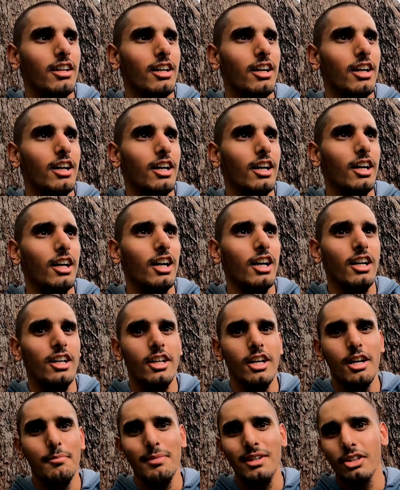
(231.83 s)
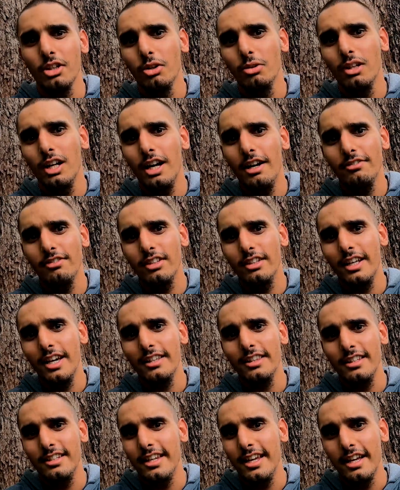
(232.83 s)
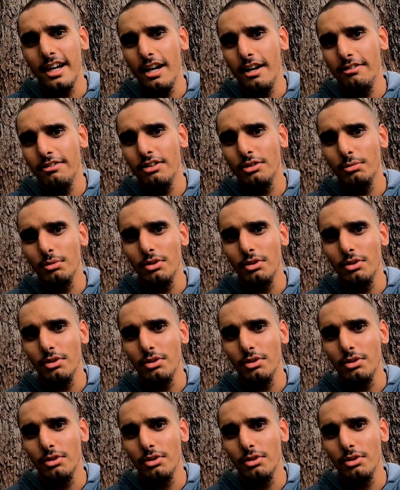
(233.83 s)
and my goal after that, the day after,